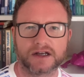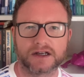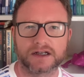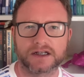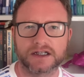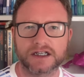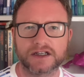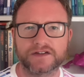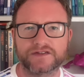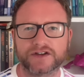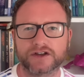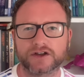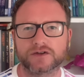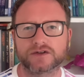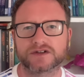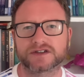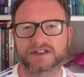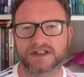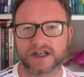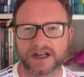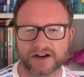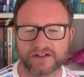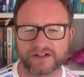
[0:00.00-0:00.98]
leaving you
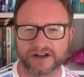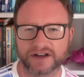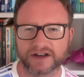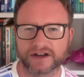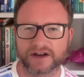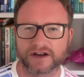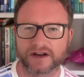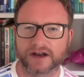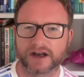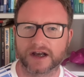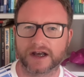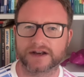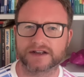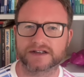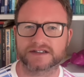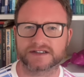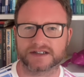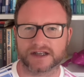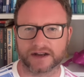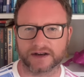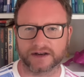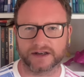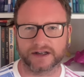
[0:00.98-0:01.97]
staring at a
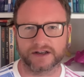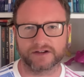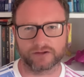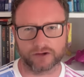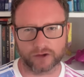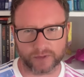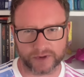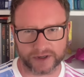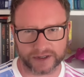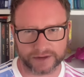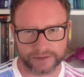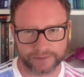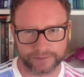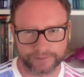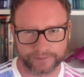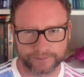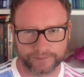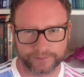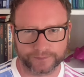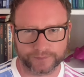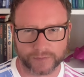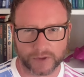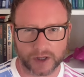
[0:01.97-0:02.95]
sandy ruin.
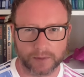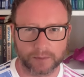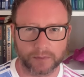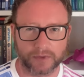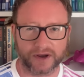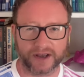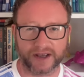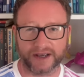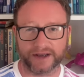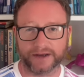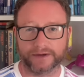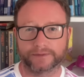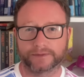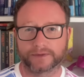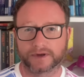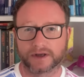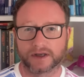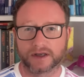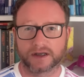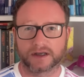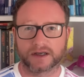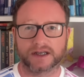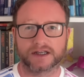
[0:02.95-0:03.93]
But hey,
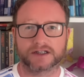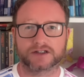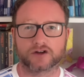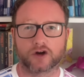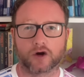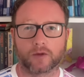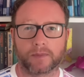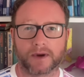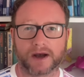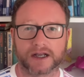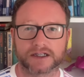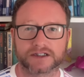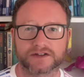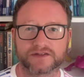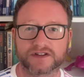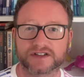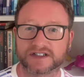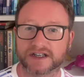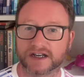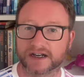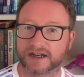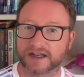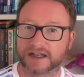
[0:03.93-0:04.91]
it's all part of the
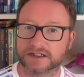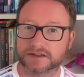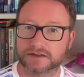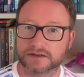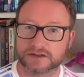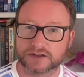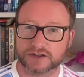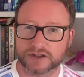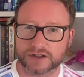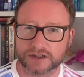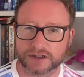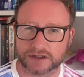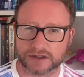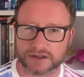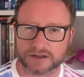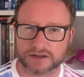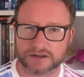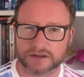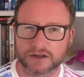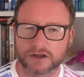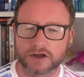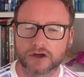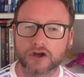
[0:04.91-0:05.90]
sandcastle circus.
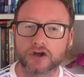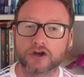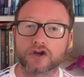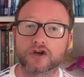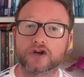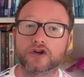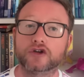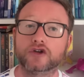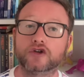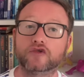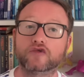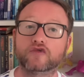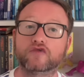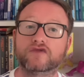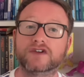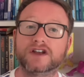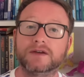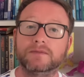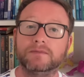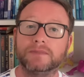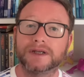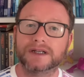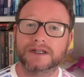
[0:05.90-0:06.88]
You
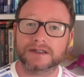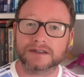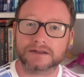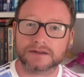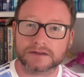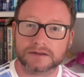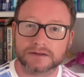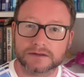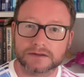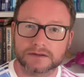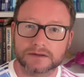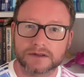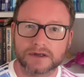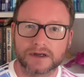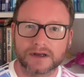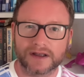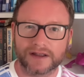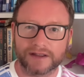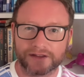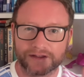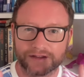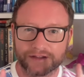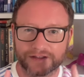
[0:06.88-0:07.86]
rebuild,
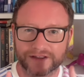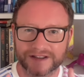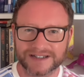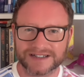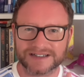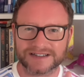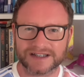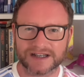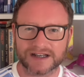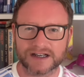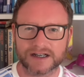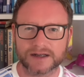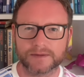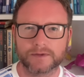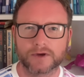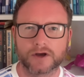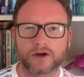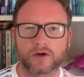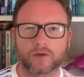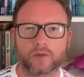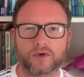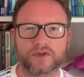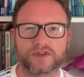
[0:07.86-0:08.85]
this time
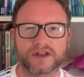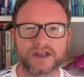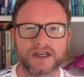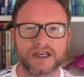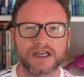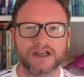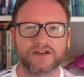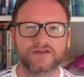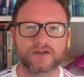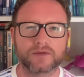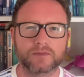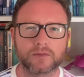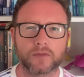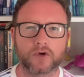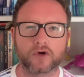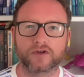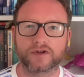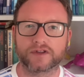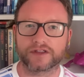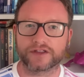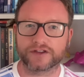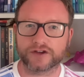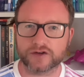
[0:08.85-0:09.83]
with even more
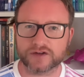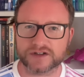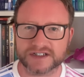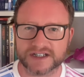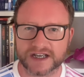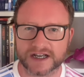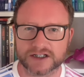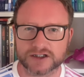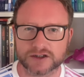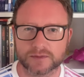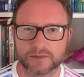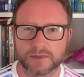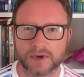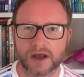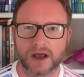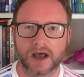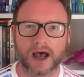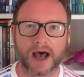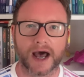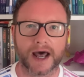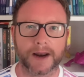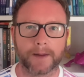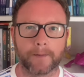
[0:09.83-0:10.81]
enthusiasm
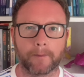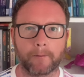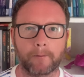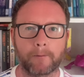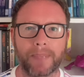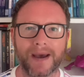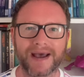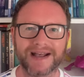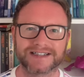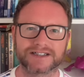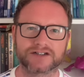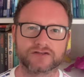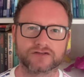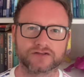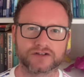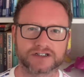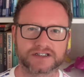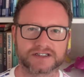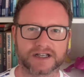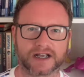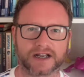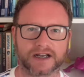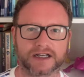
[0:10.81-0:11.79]
and a better
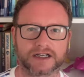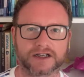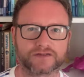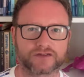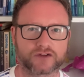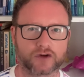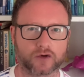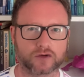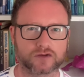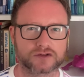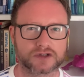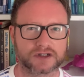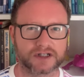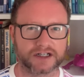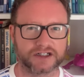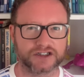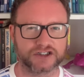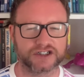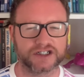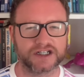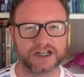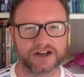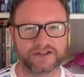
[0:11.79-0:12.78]
understanding of coastal
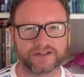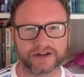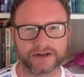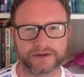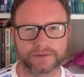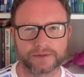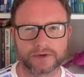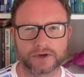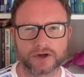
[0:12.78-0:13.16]
engineering.